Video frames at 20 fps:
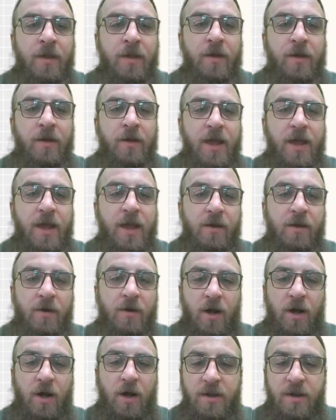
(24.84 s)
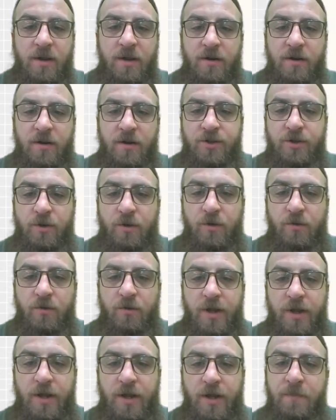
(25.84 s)
Okay, here is your
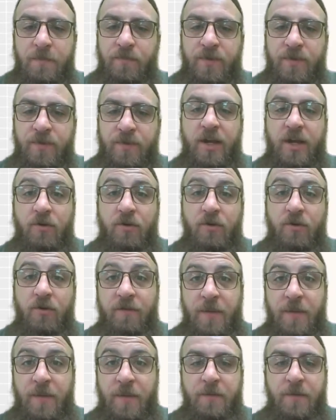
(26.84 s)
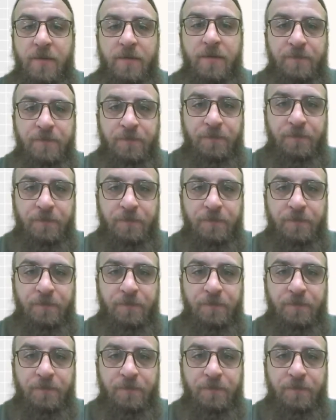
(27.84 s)
grid, like graph paper,